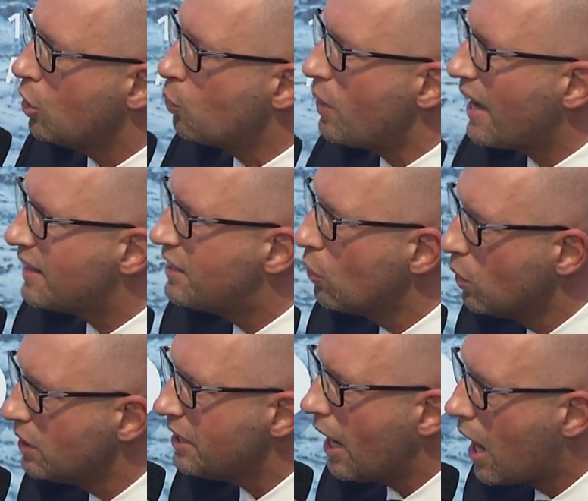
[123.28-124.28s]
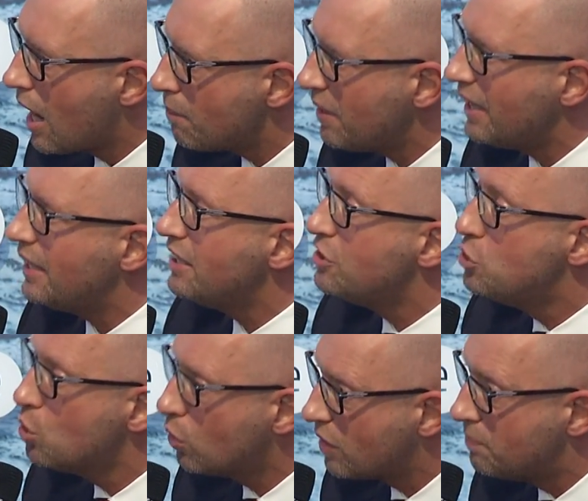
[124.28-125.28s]
We are the only army in
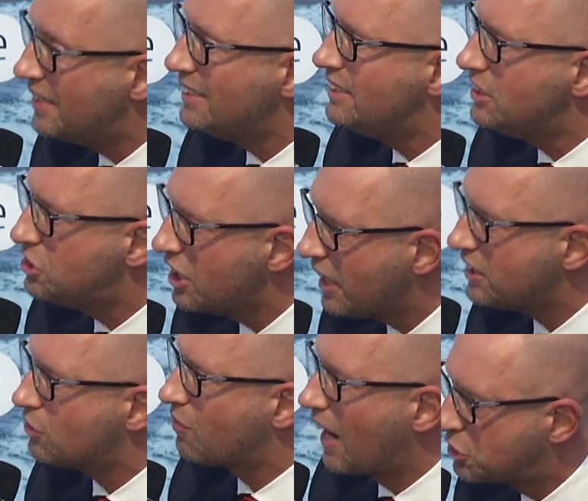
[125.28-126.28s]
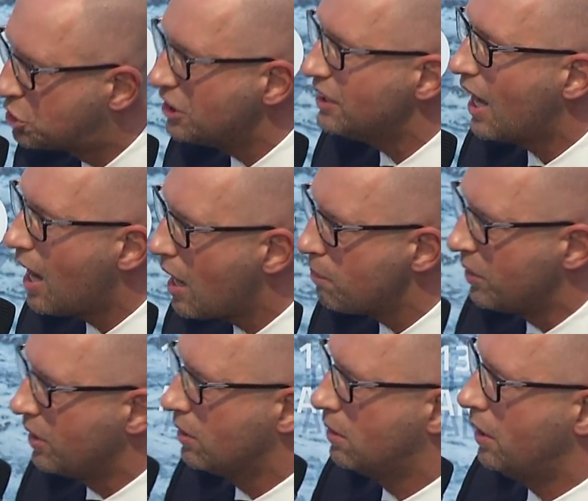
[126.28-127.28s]
Europe that deterred Russian
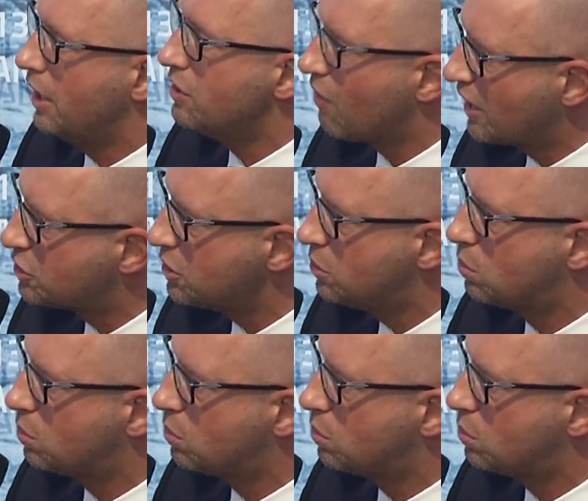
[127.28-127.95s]
army and Russian